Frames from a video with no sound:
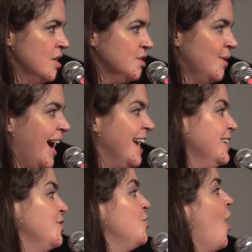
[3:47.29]
So I
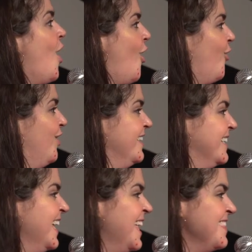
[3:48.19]
didn't
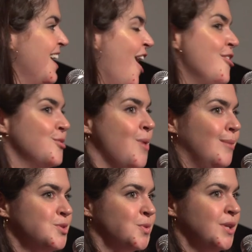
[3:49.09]
know that other
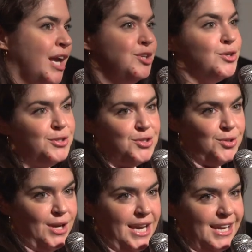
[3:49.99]
moms were like
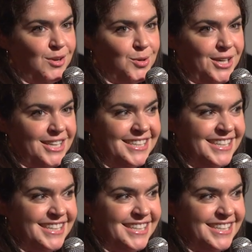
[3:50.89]
nurturing or